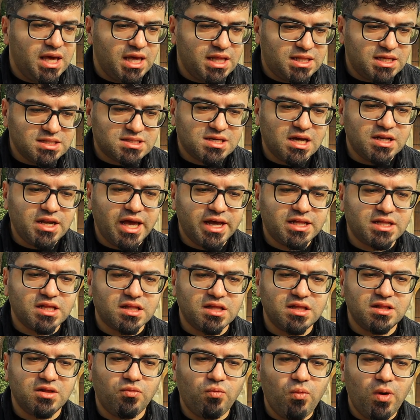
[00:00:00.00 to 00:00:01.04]
It is connected
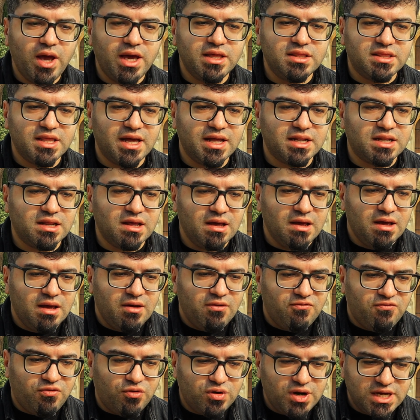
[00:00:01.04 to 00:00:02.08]
in a way that
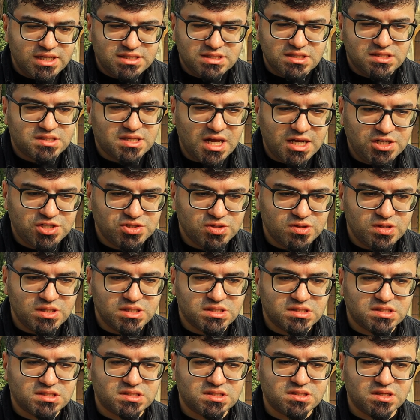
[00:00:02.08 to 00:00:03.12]
for
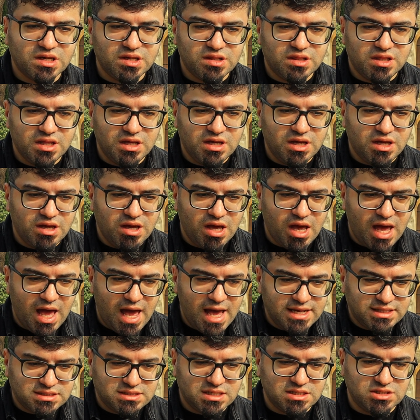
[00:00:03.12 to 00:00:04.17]
existentialists, the
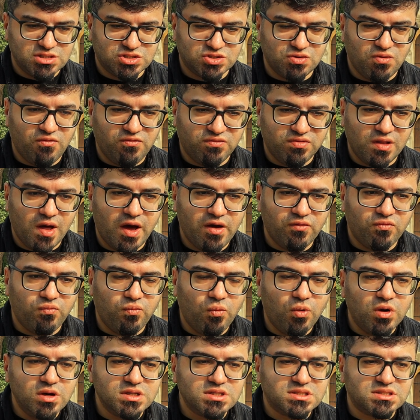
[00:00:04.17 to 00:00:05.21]
essence of life
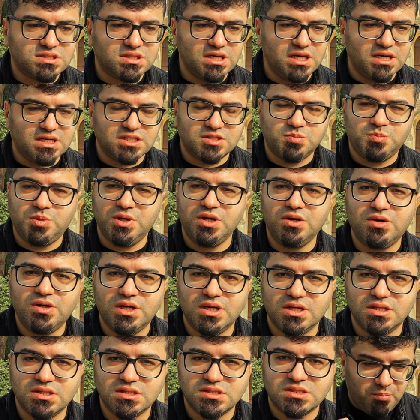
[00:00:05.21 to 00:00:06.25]
was
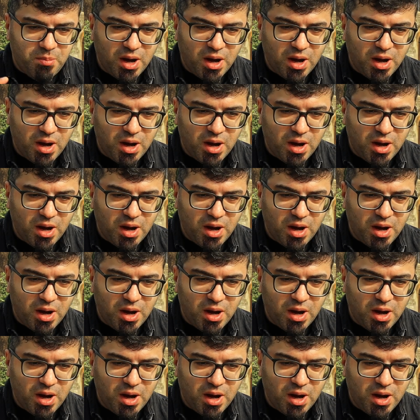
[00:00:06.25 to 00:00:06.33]
experience.